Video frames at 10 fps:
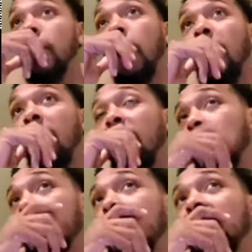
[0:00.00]
me,
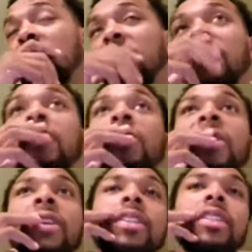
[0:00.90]
um, it, it was a few
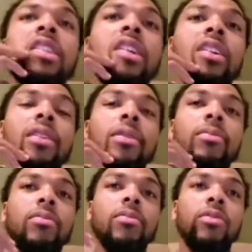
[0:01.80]
things.
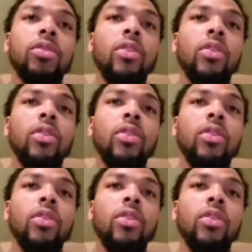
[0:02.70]
Um,